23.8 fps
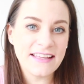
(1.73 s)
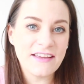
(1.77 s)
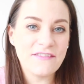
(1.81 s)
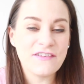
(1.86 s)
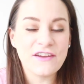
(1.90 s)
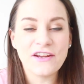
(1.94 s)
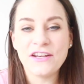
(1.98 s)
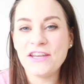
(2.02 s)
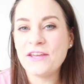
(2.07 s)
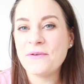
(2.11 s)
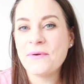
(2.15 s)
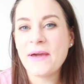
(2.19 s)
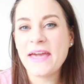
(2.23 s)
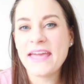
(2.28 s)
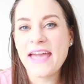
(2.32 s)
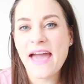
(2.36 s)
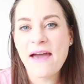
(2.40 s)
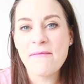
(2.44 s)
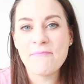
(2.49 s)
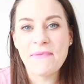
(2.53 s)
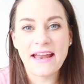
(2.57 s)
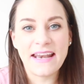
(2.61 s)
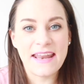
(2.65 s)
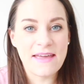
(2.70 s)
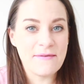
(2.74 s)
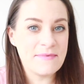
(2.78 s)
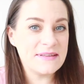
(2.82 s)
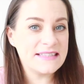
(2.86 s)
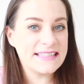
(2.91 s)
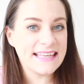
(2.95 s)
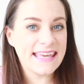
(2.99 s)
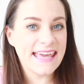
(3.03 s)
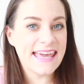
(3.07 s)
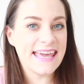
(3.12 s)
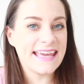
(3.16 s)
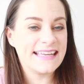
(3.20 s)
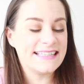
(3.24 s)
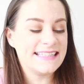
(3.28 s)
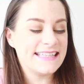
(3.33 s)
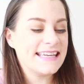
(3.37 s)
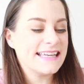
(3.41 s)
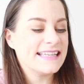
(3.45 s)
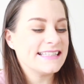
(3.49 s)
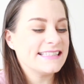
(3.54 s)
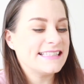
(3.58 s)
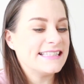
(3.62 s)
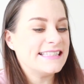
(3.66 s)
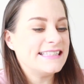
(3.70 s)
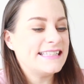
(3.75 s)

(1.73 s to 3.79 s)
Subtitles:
If you're new here, my name is Katie and